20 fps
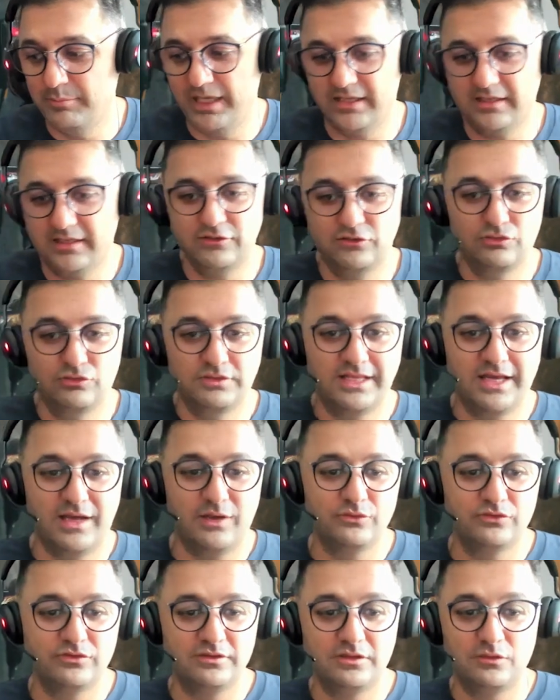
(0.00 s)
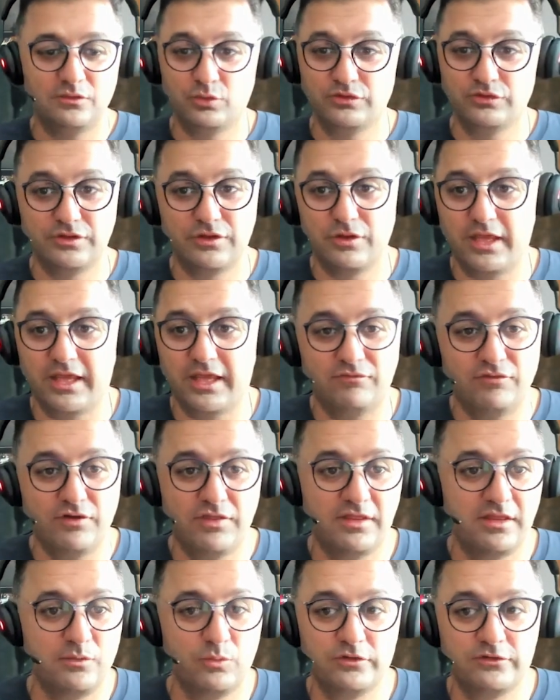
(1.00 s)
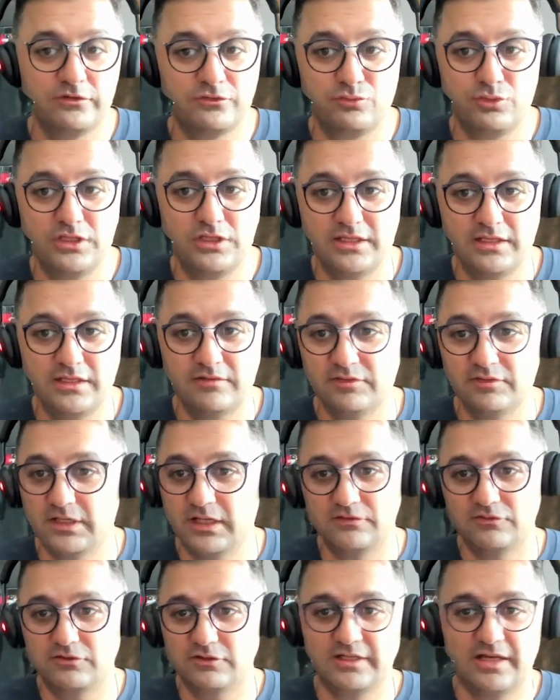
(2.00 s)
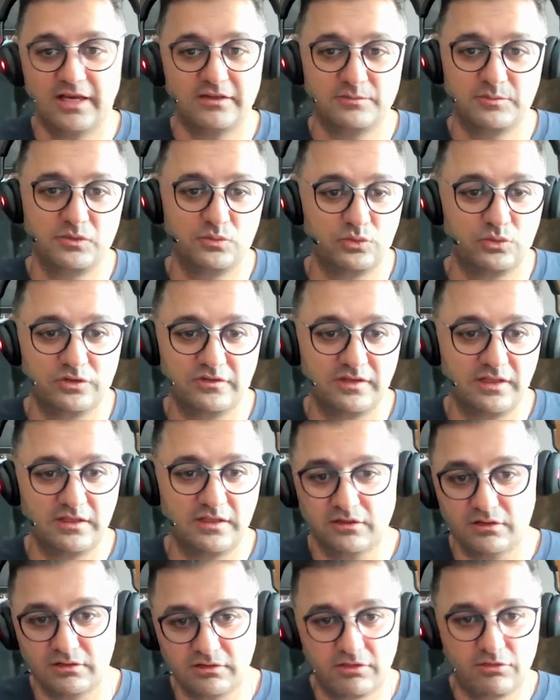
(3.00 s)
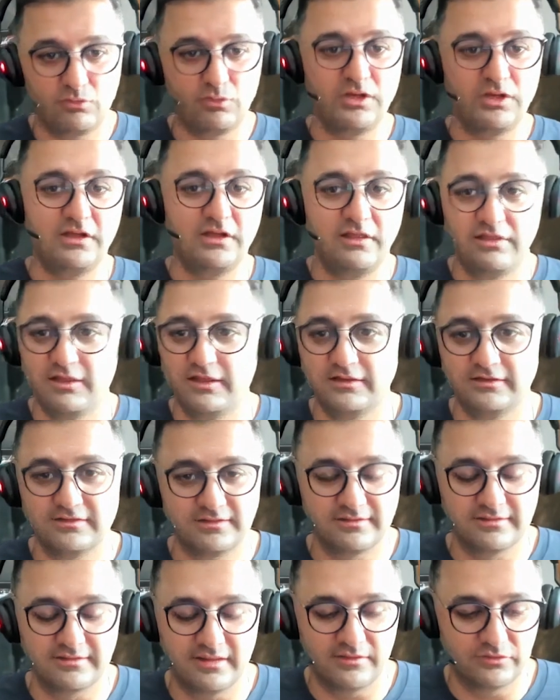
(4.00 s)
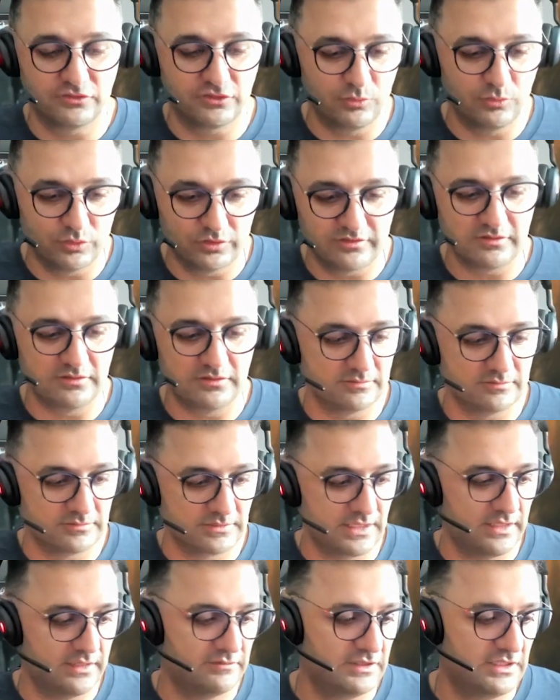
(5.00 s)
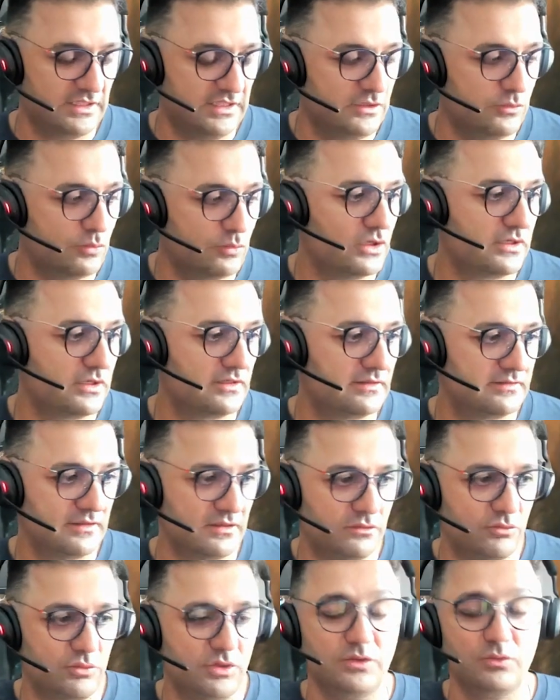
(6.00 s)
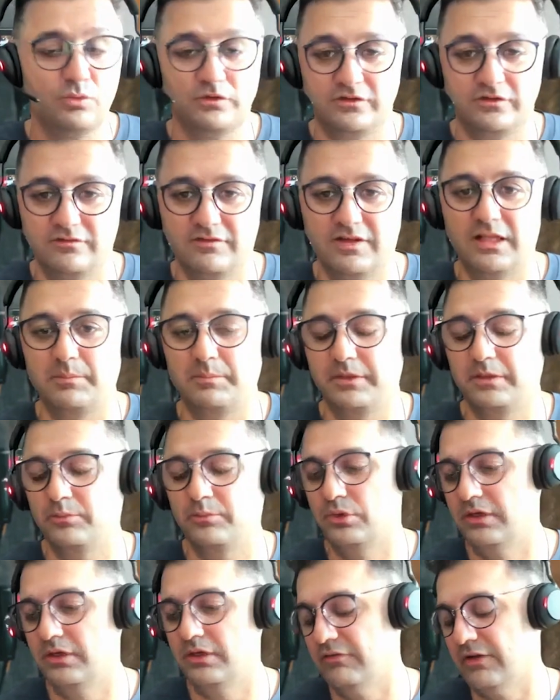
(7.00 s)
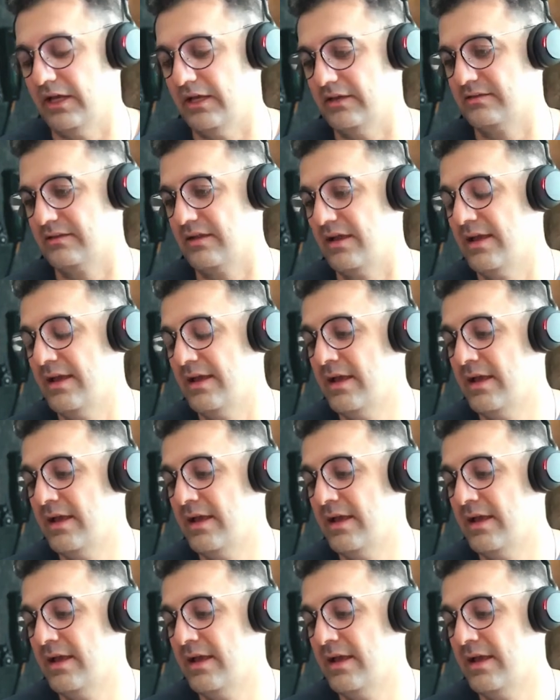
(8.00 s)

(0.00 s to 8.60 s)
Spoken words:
back in 2000 it was everything was 3D. Even advertisement were saying 3D things and stuff. So it was a kind of a keyword because the 3D was developing pretty fast.